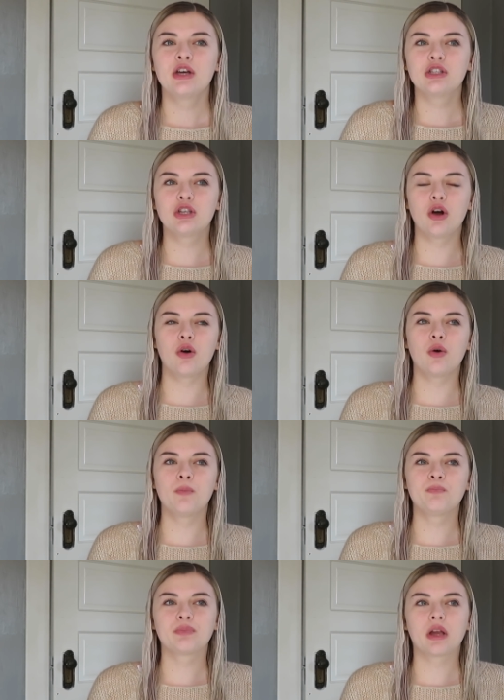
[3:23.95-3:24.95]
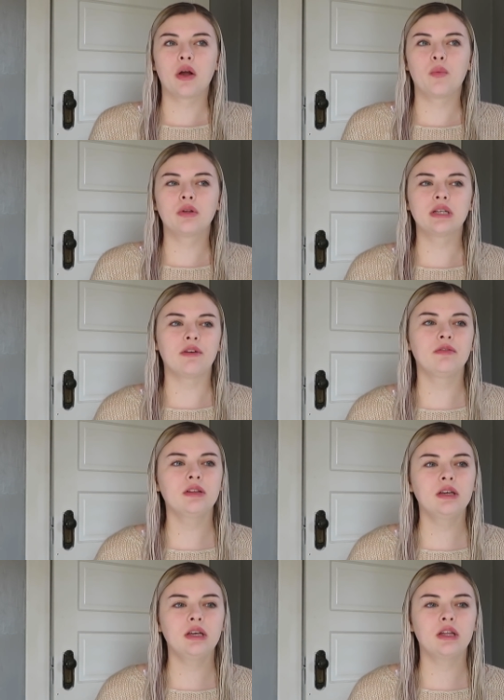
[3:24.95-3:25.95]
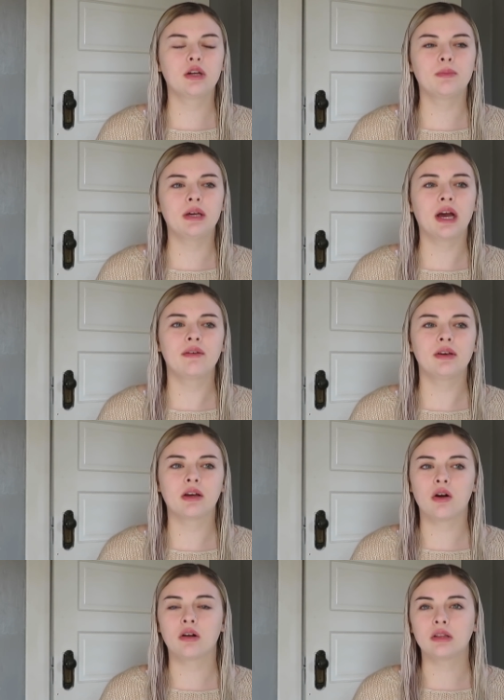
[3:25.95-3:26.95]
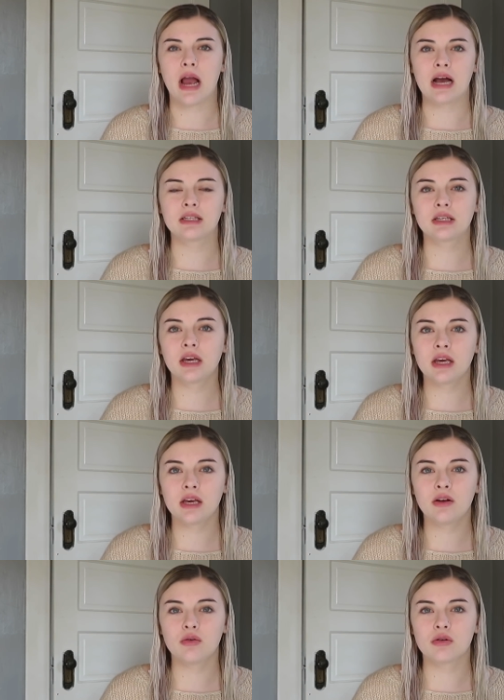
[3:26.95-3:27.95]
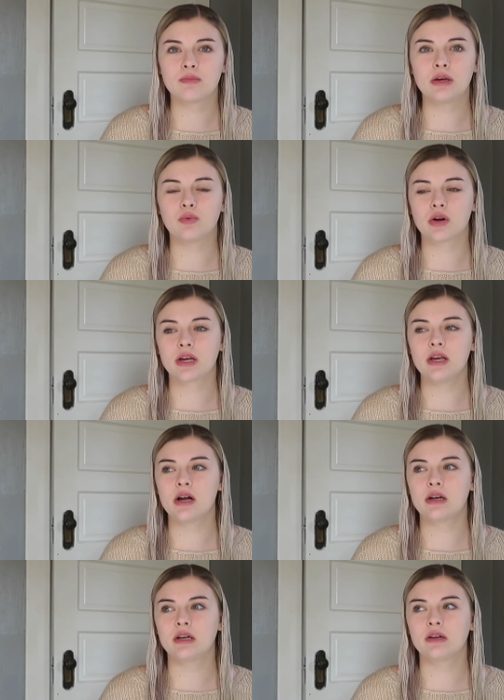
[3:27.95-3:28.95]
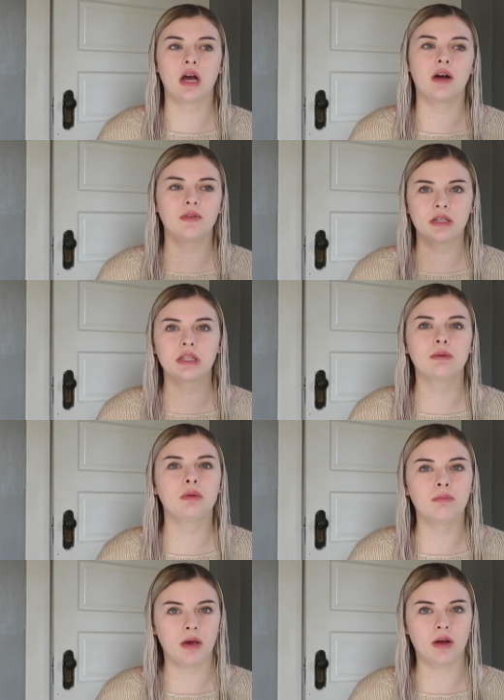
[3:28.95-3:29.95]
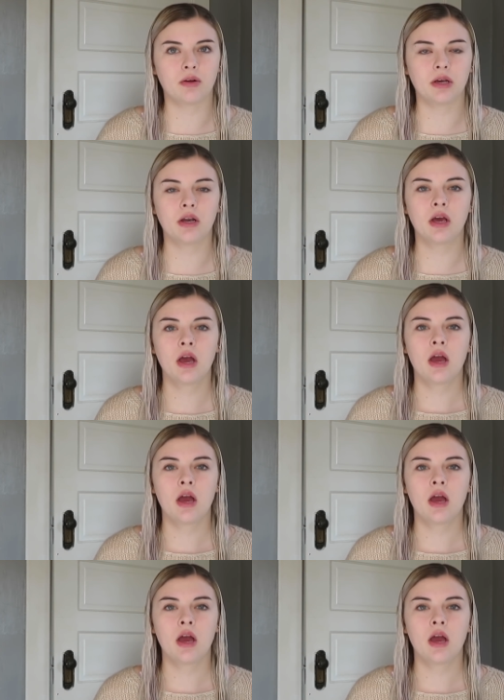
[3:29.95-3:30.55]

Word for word: So we'll definitely either be having our last kid or be working on it. Obviously be married.